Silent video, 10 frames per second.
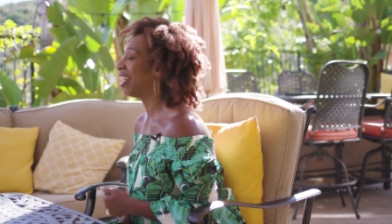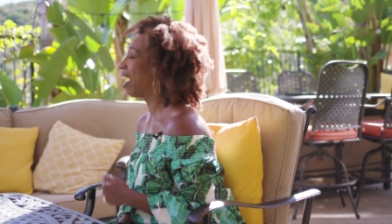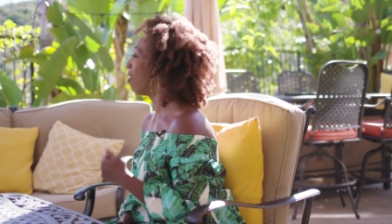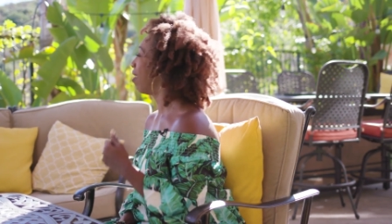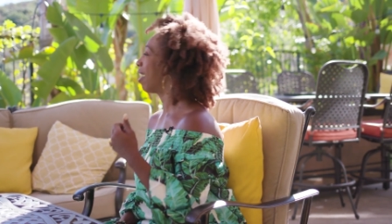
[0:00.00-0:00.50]

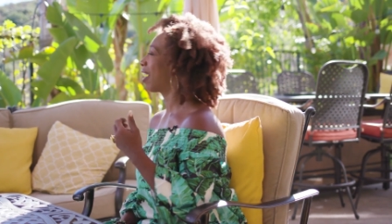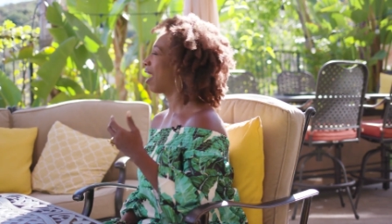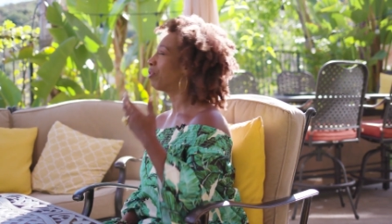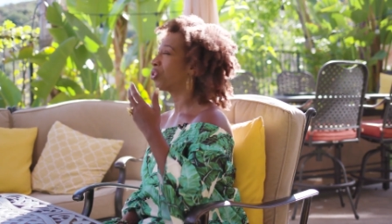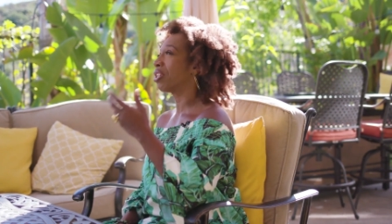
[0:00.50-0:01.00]
Now,
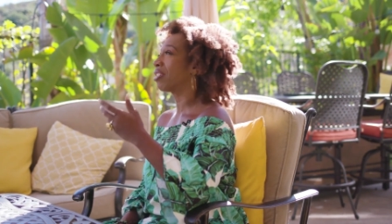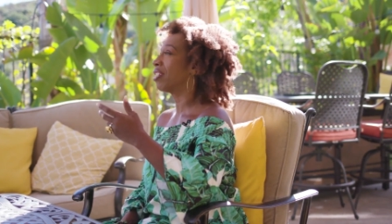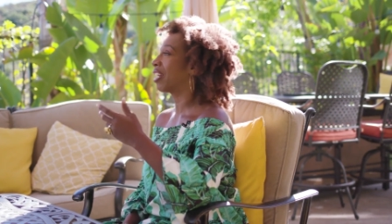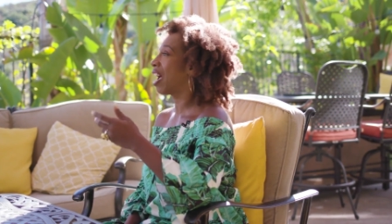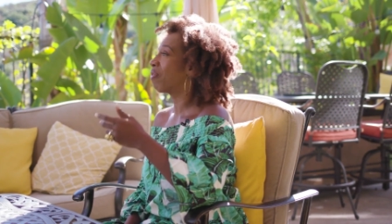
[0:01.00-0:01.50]
I was
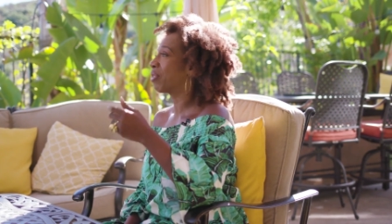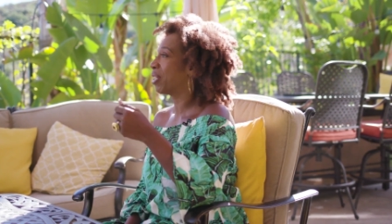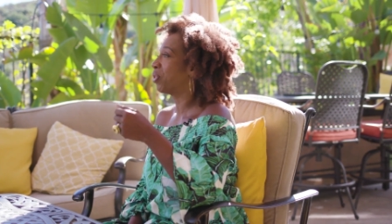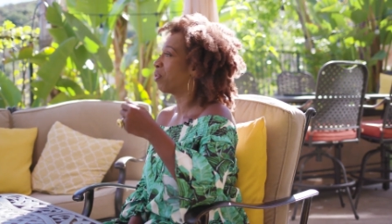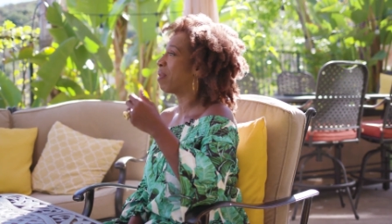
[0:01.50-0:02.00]
just in a
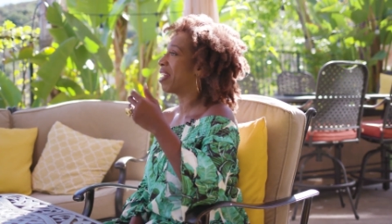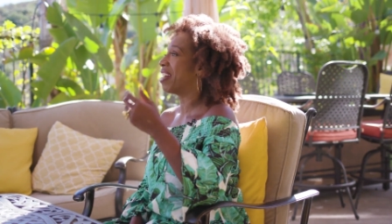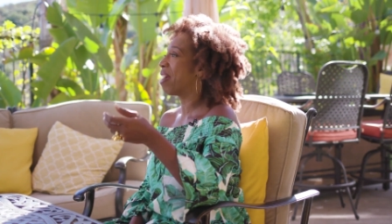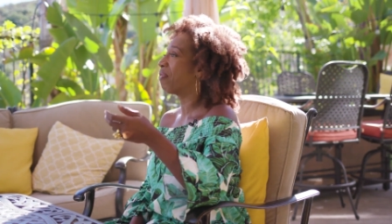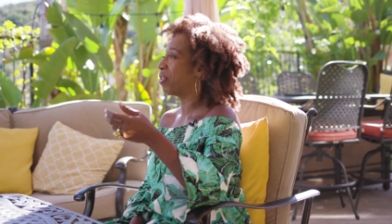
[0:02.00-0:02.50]
conversation with
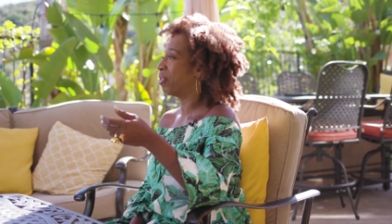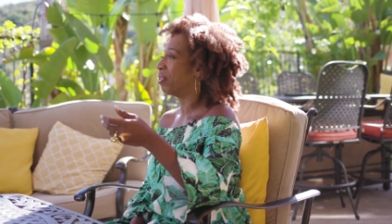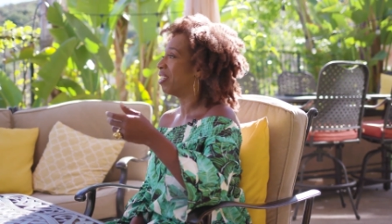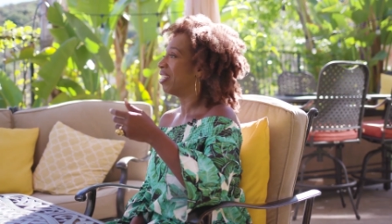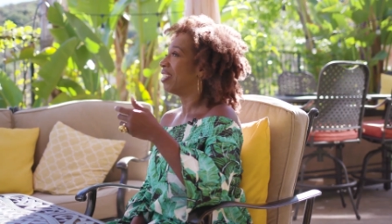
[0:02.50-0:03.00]
my
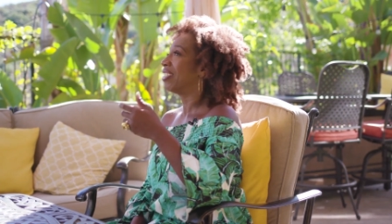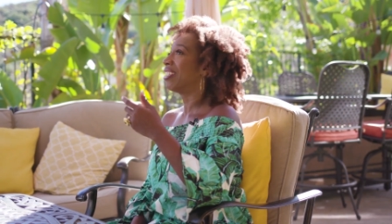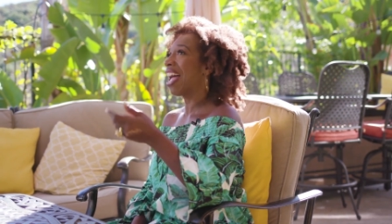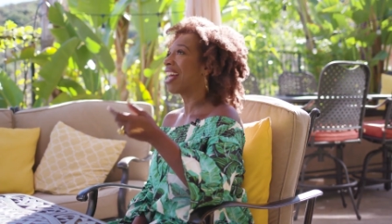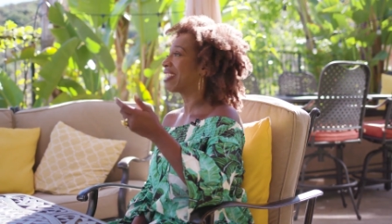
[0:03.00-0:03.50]
nephew
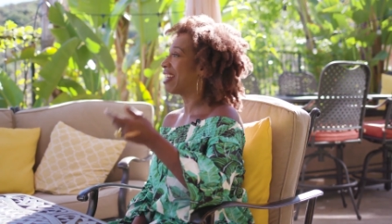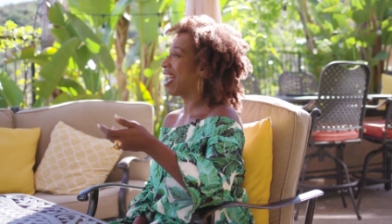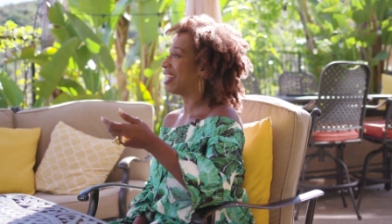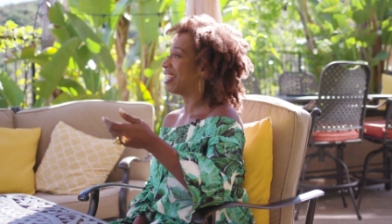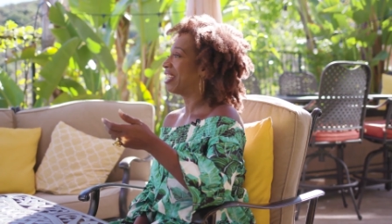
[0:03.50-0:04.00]
last
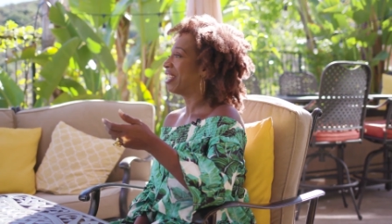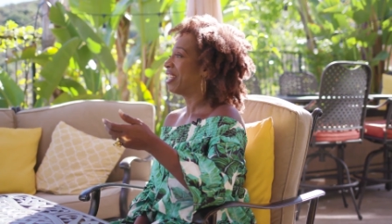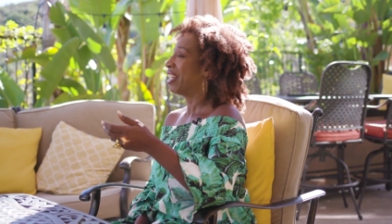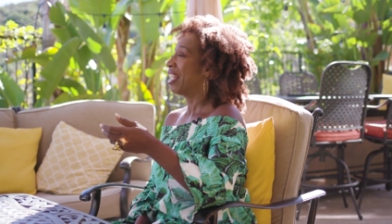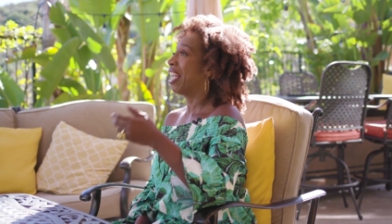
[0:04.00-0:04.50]
night,
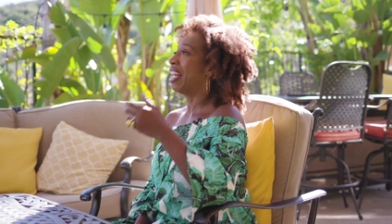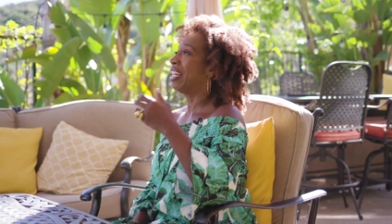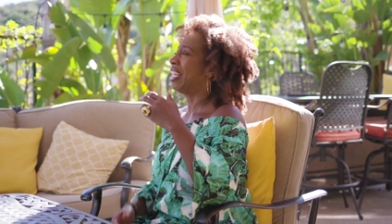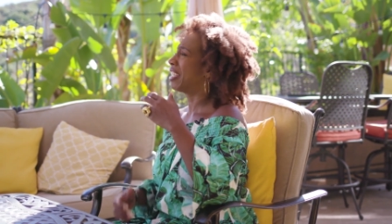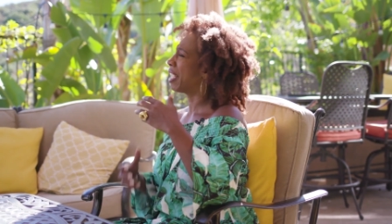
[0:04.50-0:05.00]

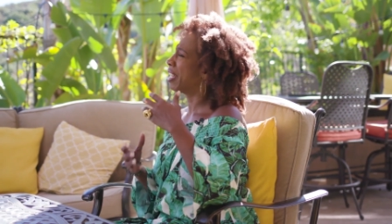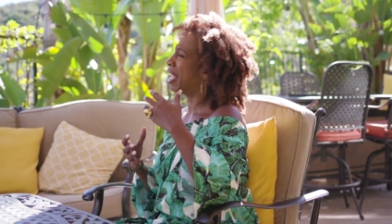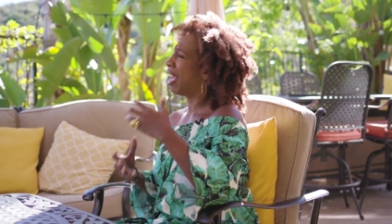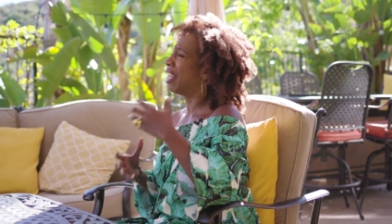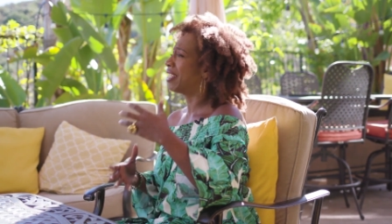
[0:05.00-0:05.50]
and he
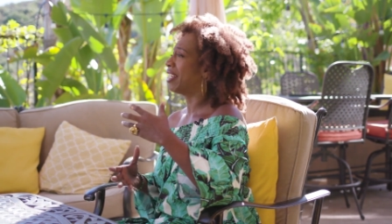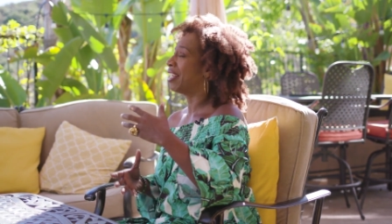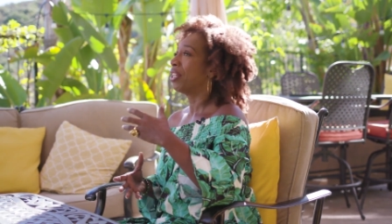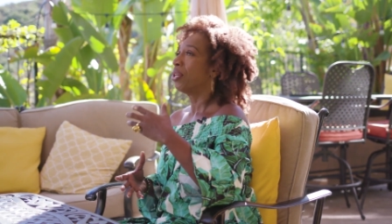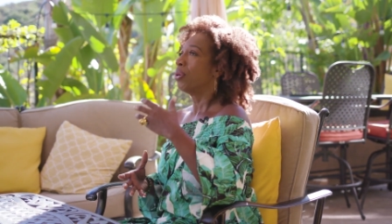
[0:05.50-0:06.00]
said,
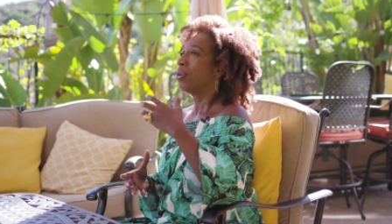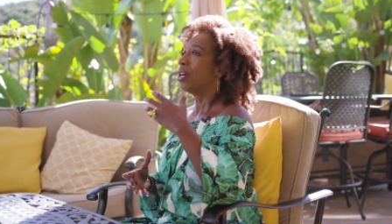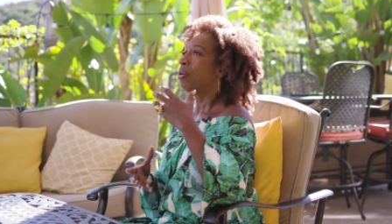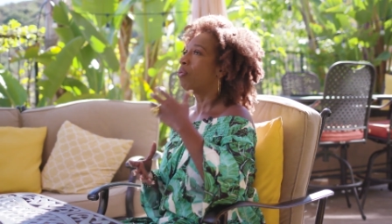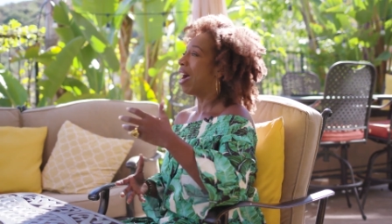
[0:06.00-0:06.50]
Auntie,
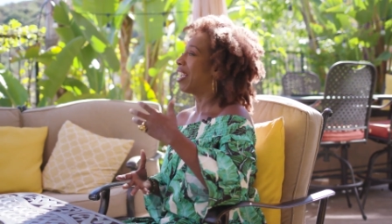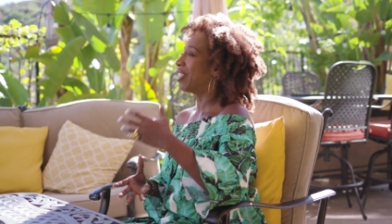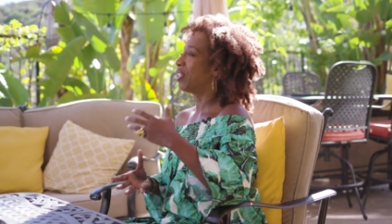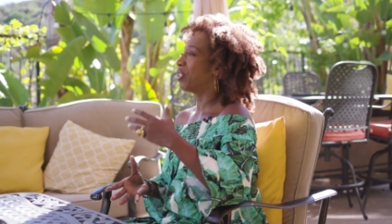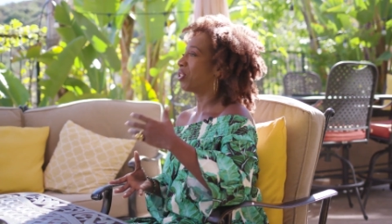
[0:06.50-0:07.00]

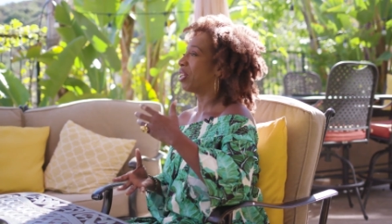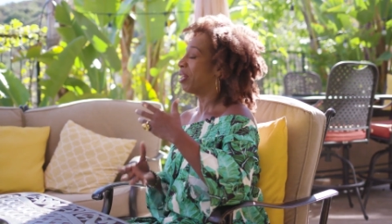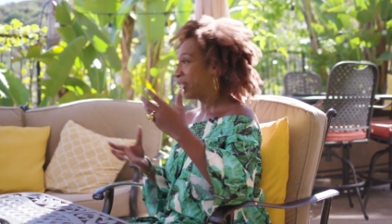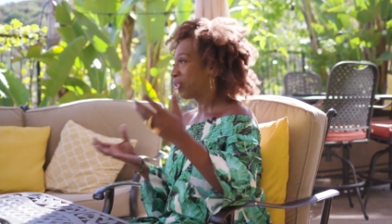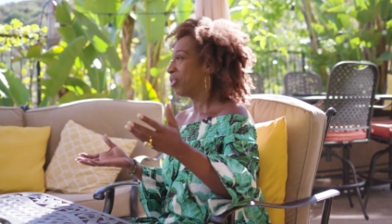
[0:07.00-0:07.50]
why is it,
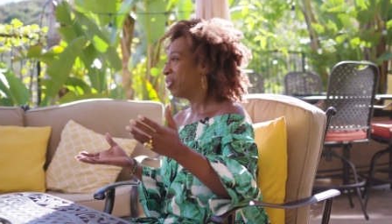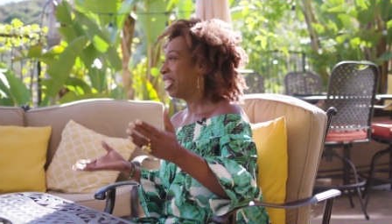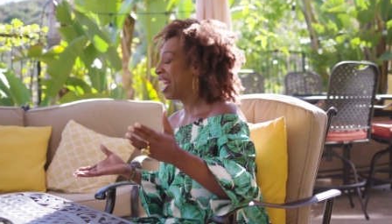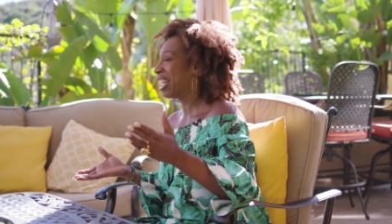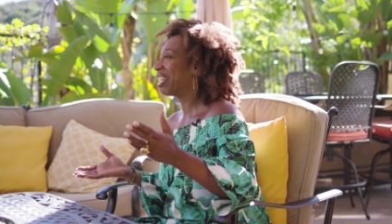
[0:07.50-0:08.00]
so, he's
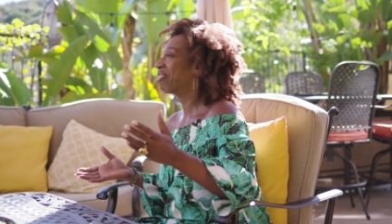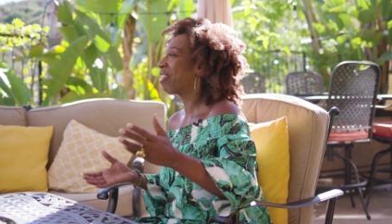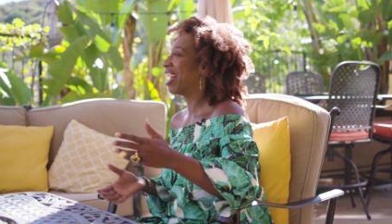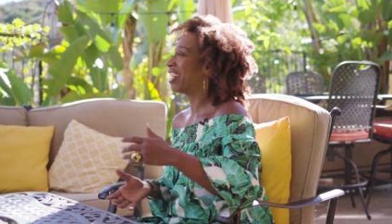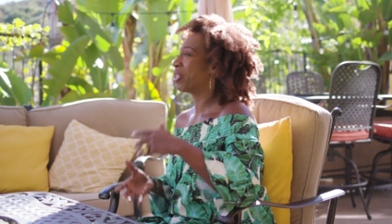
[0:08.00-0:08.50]

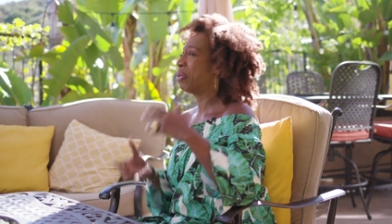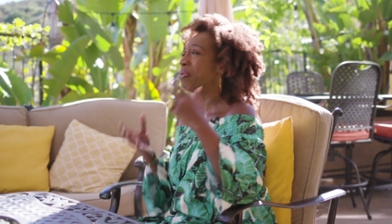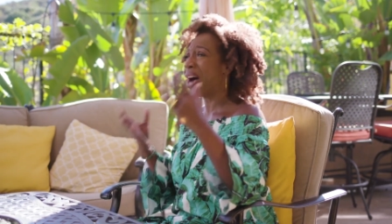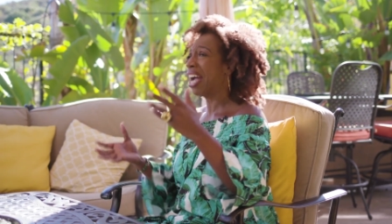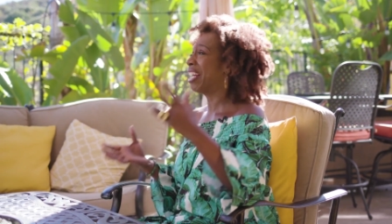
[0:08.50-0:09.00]
dating, right?
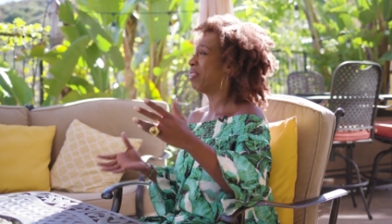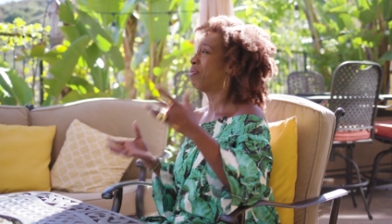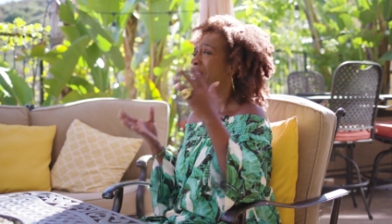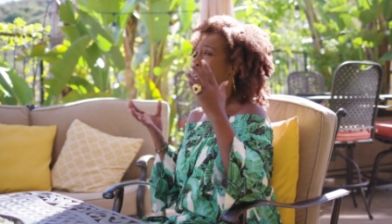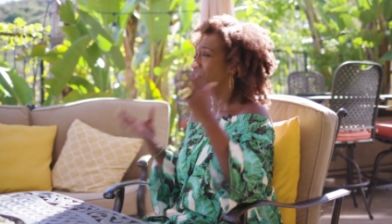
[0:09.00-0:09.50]
So why,
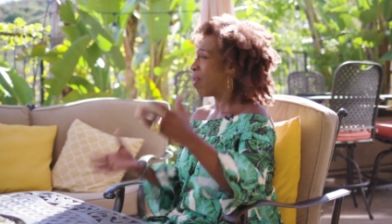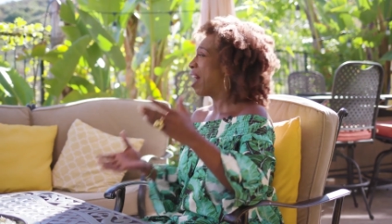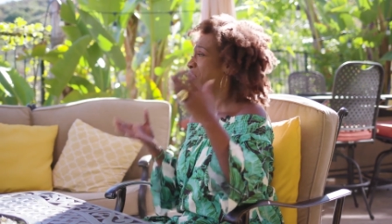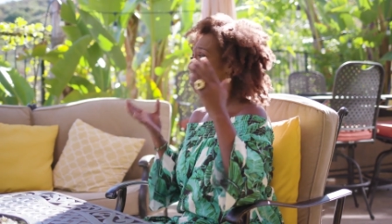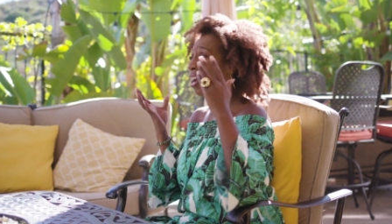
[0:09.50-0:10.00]

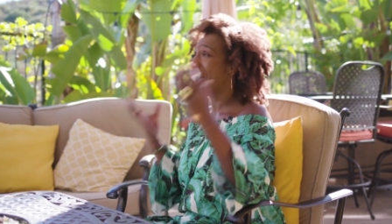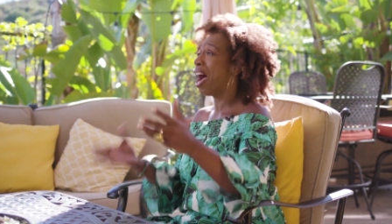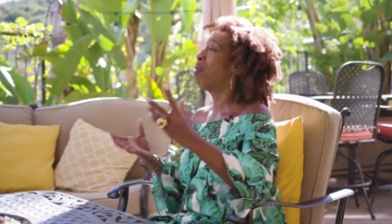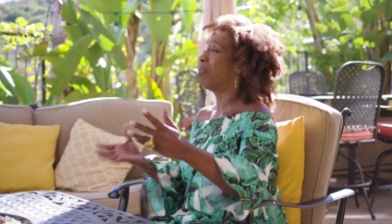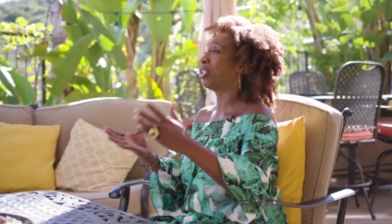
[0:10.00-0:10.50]
why no matter
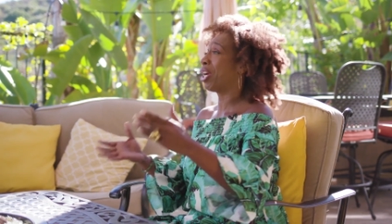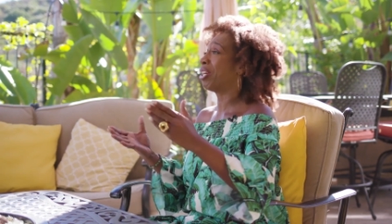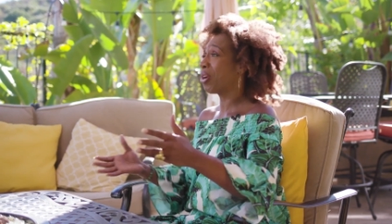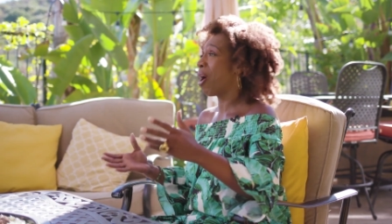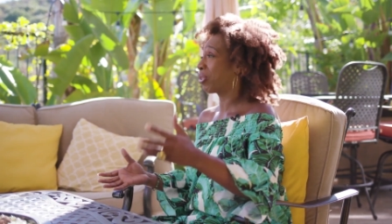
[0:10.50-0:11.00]
how much
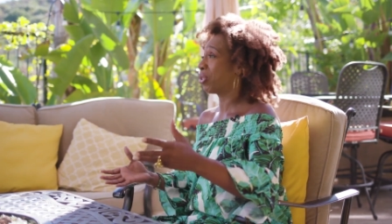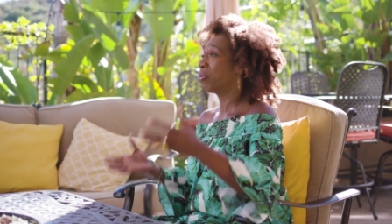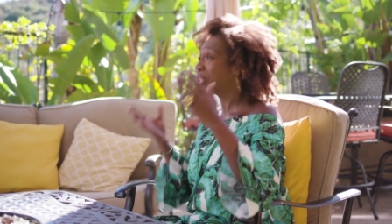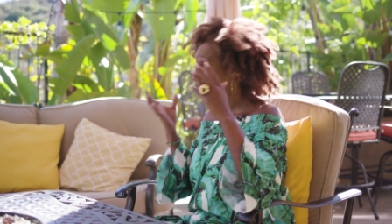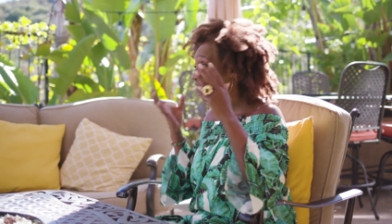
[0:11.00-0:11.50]
I talk
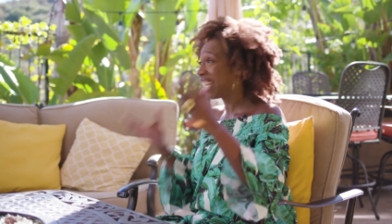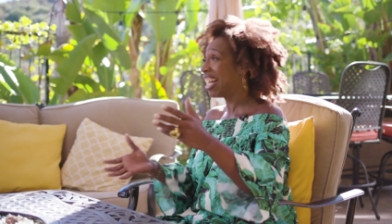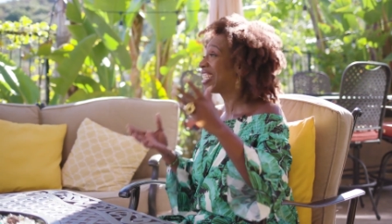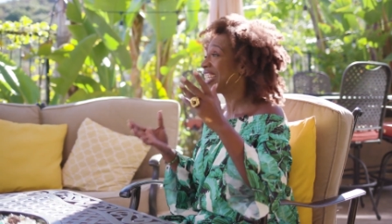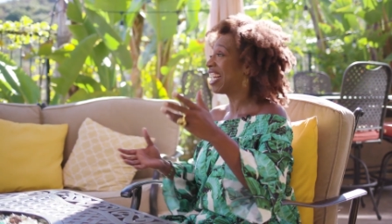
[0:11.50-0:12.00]
to her, she
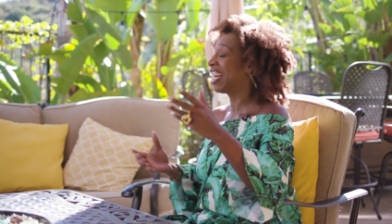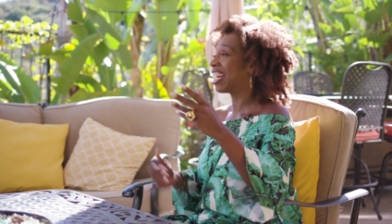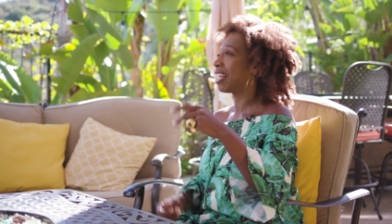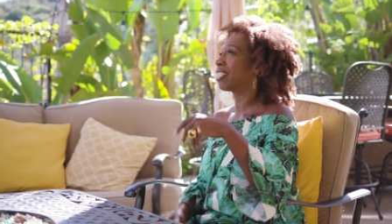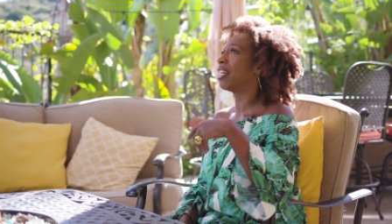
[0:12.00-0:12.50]
doesn't get it?